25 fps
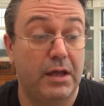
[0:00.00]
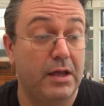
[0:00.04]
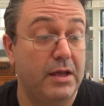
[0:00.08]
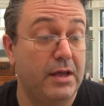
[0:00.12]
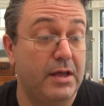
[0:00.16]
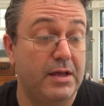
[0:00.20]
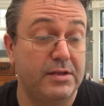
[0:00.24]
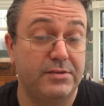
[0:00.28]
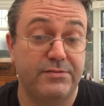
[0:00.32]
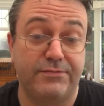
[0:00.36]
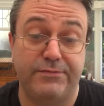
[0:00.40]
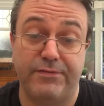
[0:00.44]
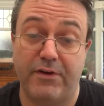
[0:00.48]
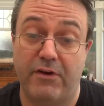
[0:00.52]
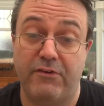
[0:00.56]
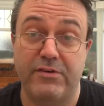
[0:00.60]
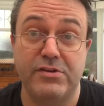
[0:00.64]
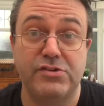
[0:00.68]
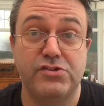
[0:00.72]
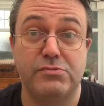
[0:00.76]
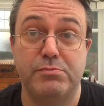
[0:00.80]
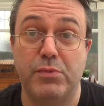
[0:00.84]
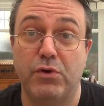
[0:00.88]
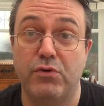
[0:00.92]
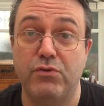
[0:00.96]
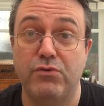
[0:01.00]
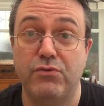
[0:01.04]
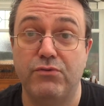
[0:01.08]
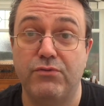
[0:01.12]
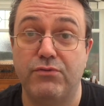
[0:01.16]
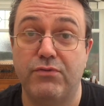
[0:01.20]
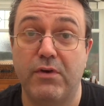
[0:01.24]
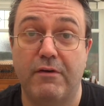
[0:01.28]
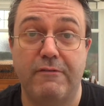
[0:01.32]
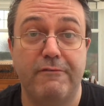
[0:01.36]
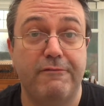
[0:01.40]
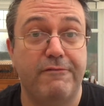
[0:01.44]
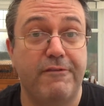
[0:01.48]
it's very smooth,
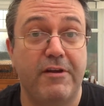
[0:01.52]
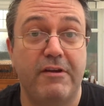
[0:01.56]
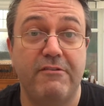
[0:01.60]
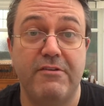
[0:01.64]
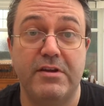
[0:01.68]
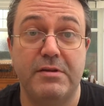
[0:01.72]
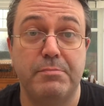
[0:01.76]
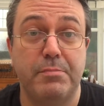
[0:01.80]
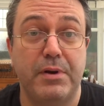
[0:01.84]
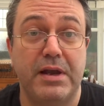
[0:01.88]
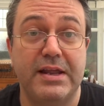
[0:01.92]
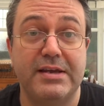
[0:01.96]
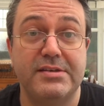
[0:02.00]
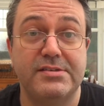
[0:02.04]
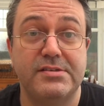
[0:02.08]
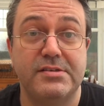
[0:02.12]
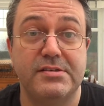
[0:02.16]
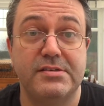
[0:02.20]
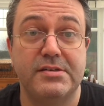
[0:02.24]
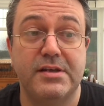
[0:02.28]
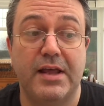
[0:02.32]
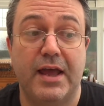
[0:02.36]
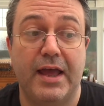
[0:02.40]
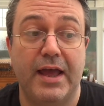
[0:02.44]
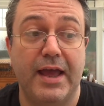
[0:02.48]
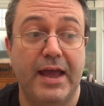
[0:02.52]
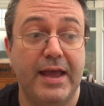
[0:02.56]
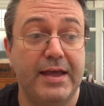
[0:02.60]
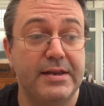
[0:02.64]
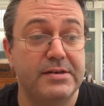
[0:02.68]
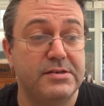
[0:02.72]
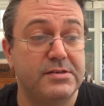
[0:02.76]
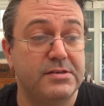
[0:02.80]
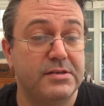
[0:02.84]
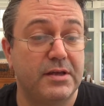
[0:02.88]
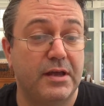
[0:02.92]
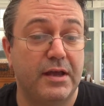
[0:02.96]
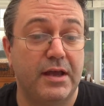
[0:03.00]
very pleasant,
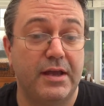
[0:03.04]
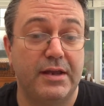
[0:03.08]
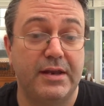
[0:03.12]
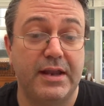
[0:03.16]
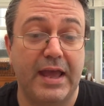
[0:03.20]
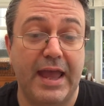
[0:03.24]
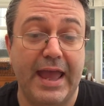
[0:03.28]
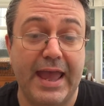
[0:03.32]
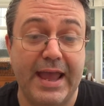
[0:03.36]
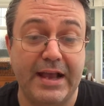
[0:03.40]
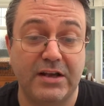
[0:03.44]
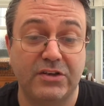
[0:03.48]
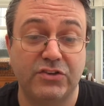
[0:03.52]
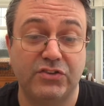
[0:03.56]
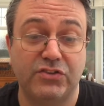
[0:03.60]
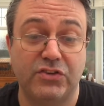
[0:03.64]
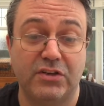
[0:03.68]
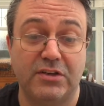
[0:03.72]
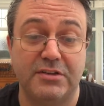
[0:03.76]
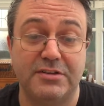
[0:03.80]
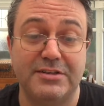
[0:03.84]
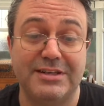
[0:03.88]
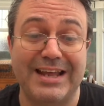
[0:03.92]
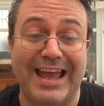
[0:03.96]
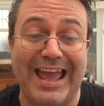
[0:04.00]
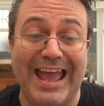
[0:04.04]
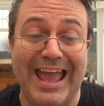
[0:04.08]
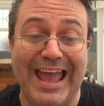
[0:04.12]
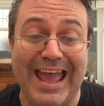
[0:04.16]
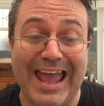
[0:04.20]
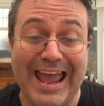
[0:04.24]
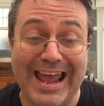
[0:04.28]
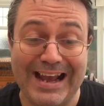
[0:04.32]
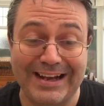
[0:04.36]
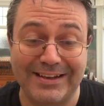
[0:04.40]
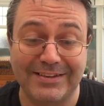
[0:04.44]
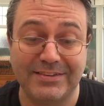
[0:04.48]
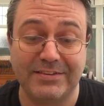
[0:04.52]
and an excellent
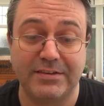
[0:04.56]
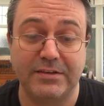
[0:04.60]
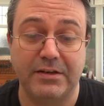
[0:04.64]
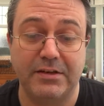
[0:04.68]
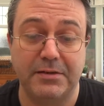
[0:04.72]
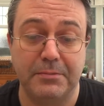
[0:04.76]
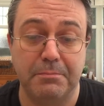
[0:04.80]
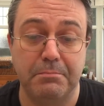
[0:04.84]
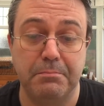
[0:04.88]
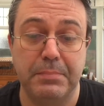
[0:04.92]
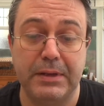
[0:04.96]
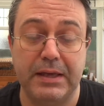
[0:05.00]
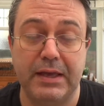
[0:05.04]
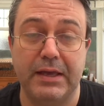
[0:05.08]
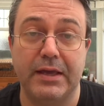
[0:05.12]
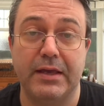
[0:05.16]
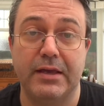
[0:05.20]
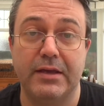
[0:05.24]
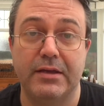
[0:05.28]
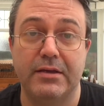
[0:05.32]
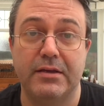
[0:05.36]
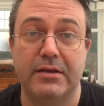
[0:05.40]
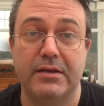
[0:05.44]
beer.